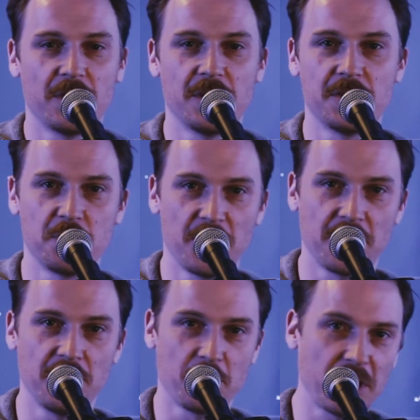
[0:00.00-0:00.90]
is
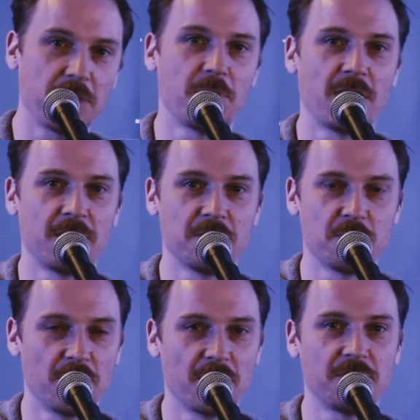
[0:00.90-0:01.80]
making your picking patterns
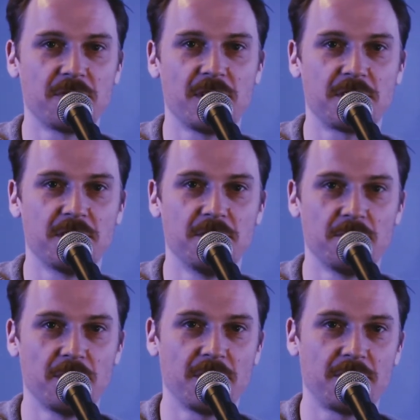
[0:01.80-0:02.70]
more
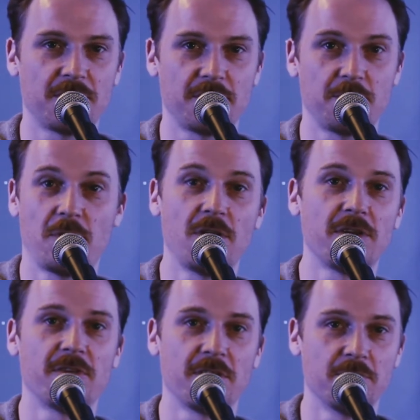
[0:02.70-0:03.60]
interesting with
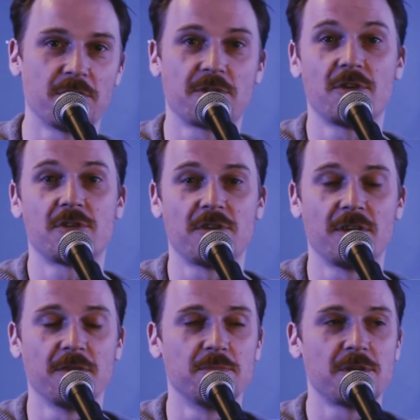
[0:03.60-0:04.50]
polyrhythms or cross
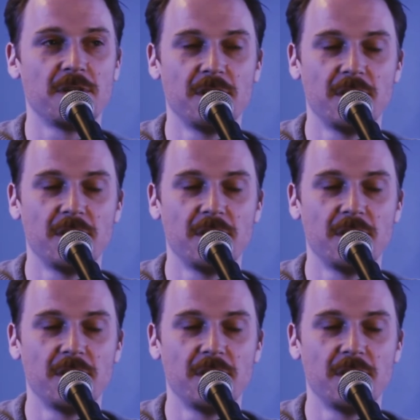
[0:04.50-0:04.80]
rhythms.